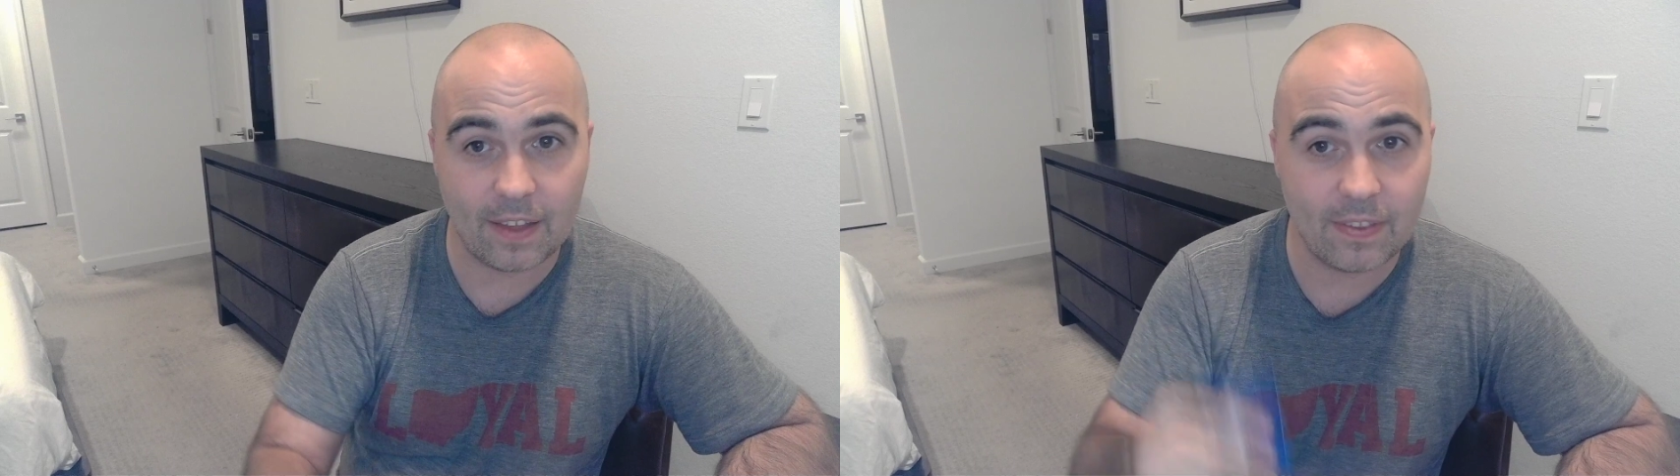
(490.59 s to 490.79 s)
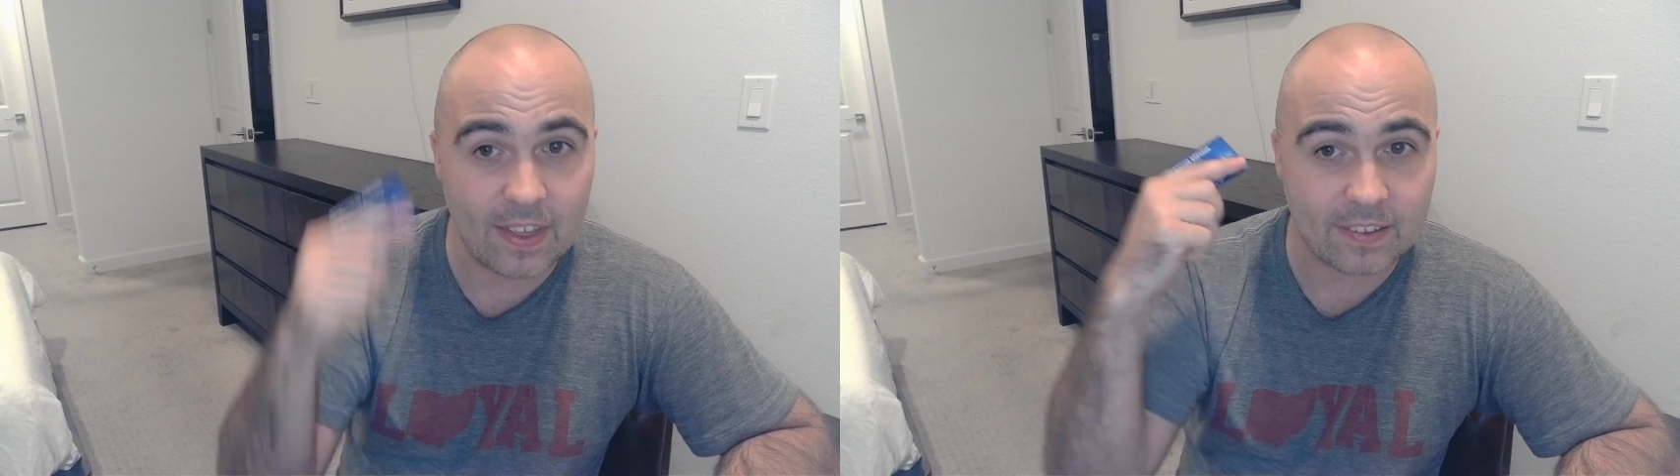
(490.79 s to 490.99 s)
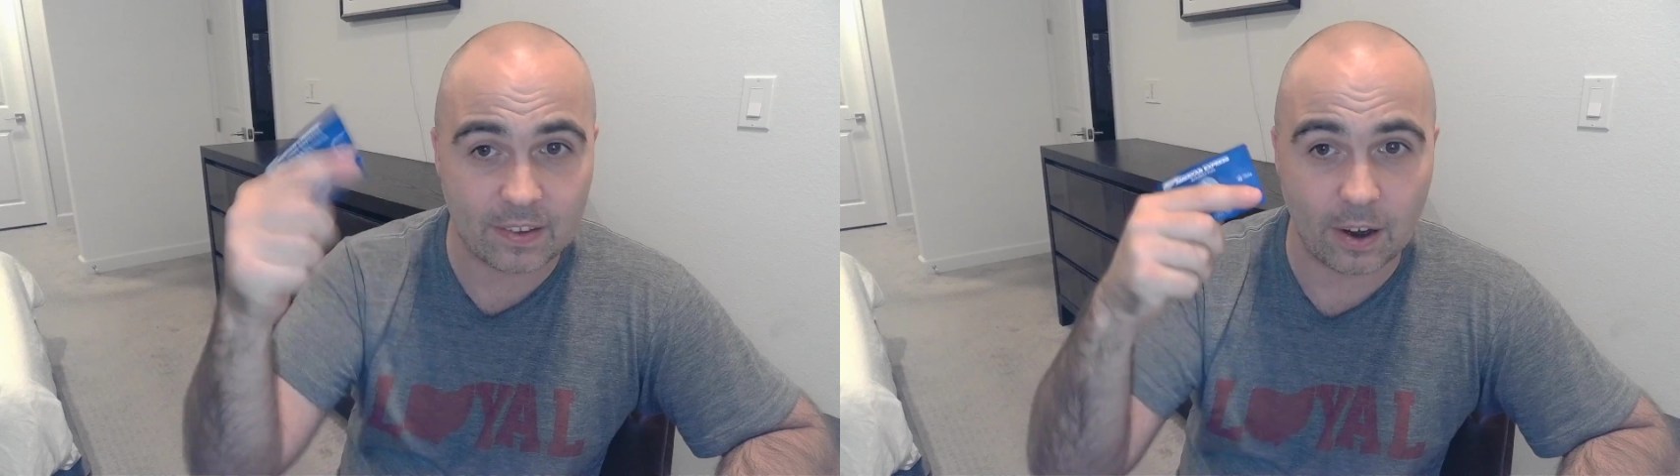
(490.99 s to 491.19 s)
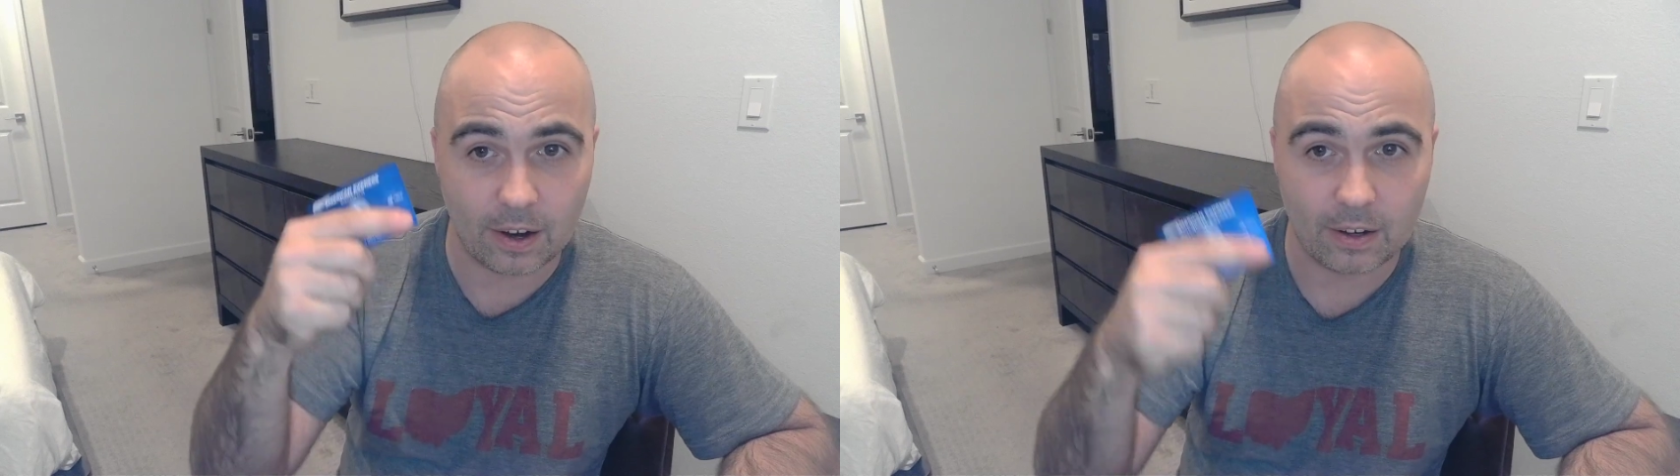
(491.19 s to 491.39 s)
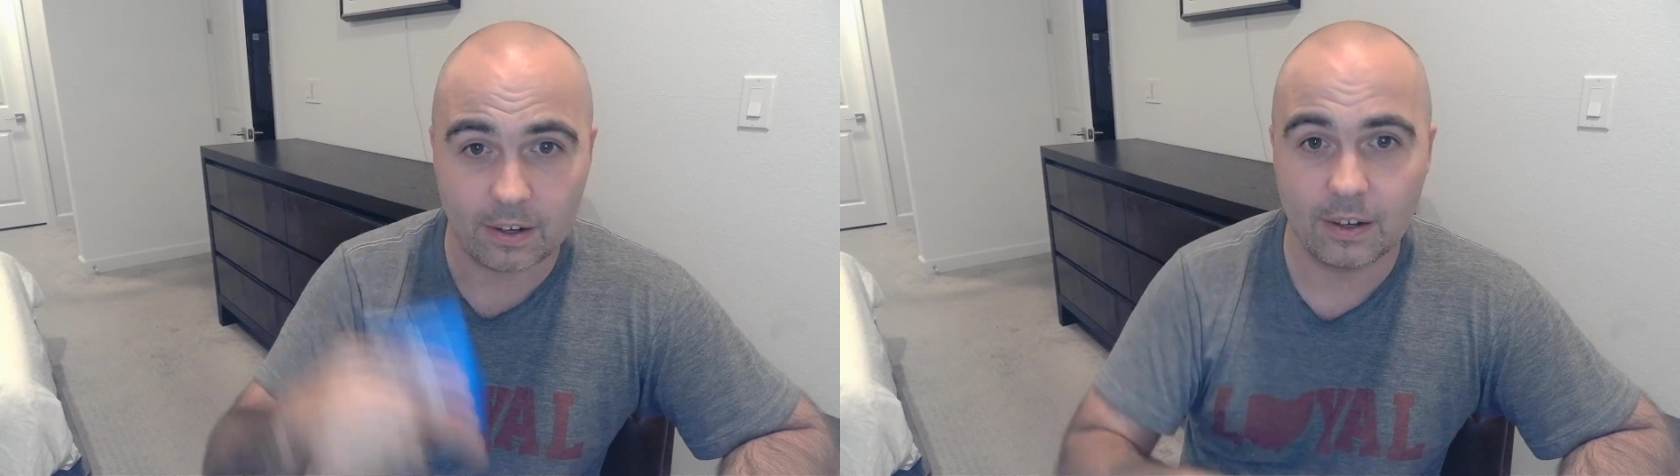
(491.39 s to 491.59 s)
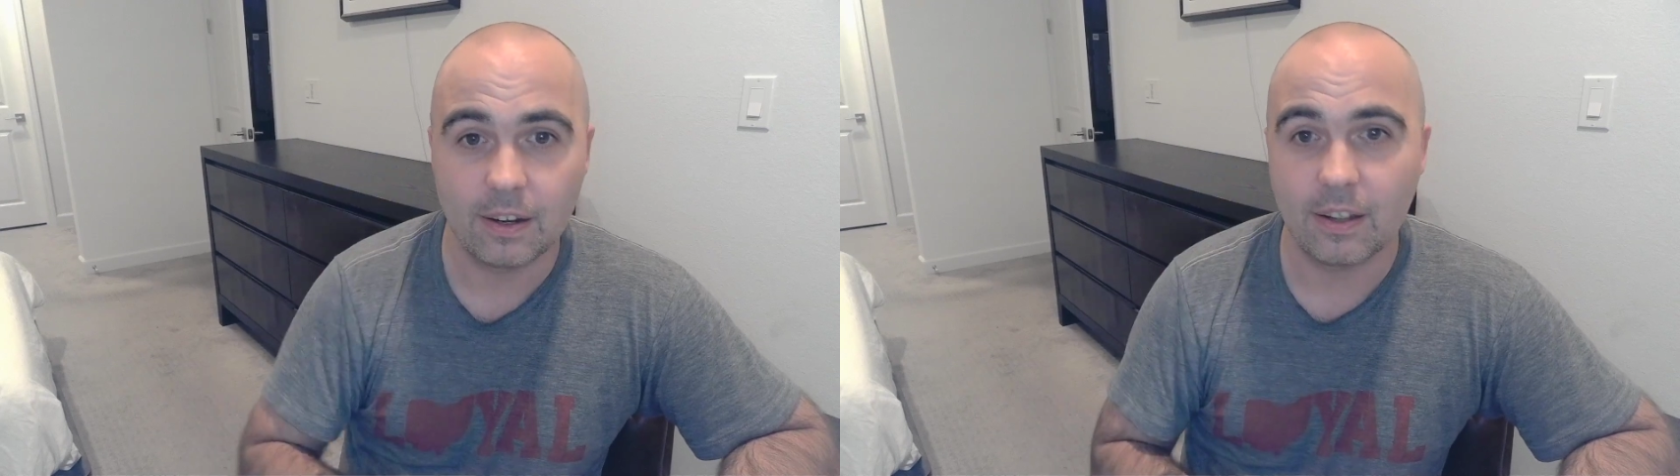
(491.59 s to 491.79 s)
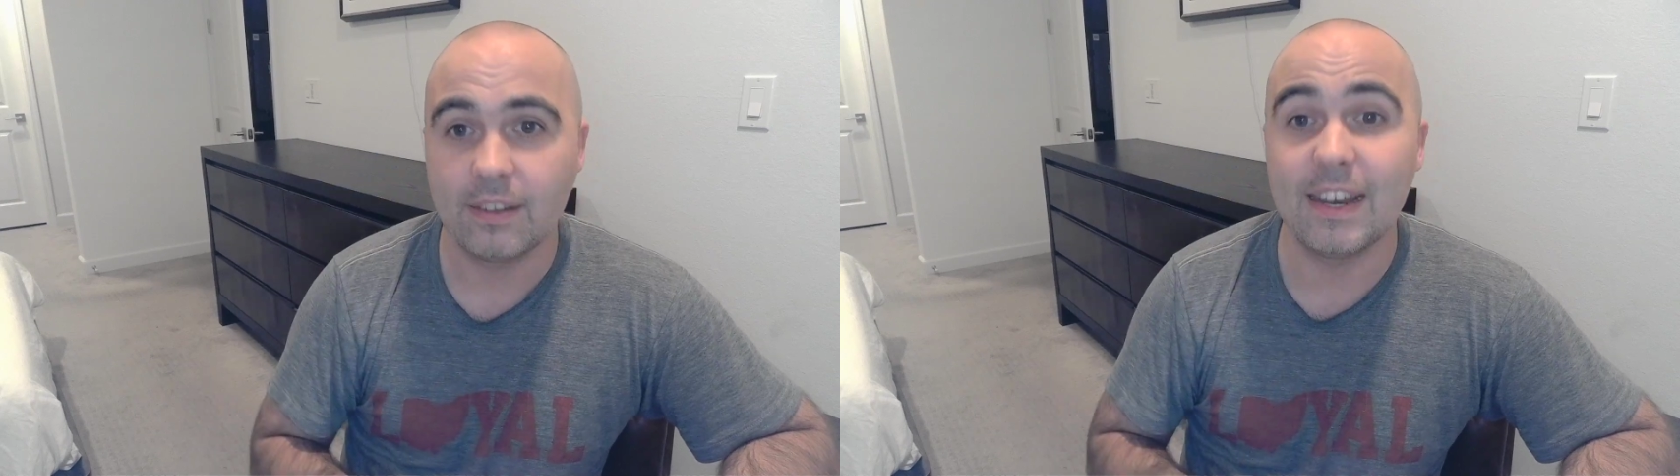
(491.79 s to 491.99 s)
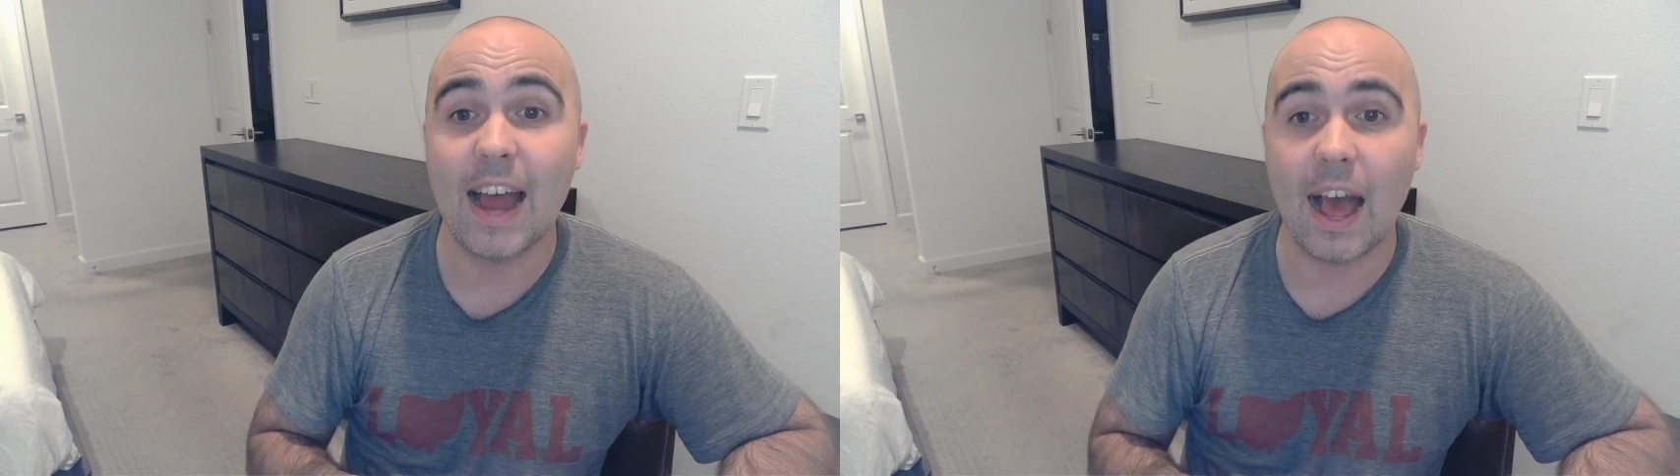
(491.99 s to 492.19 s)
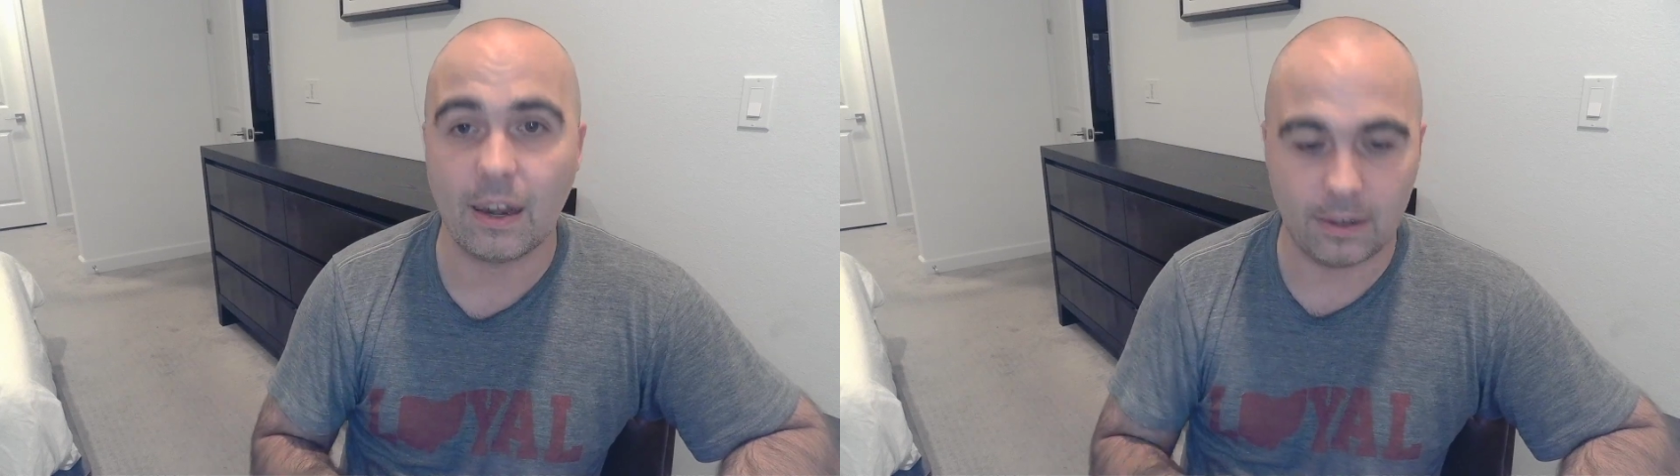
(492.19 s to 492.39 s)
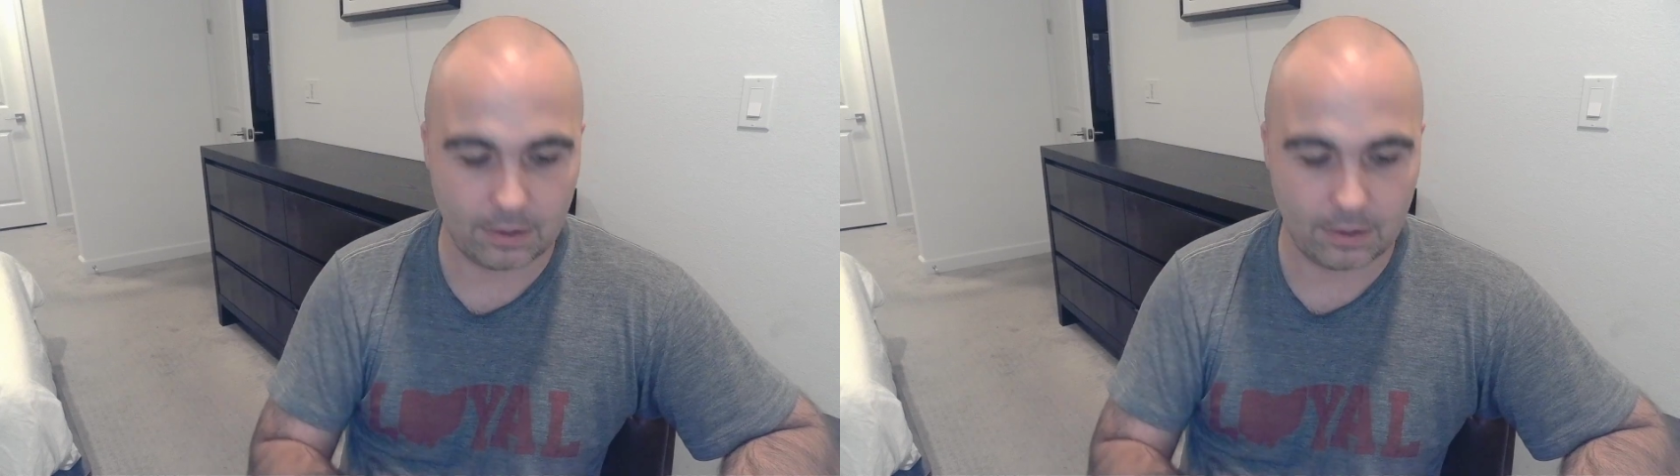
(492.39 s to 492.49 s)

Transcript: on this card. Denied.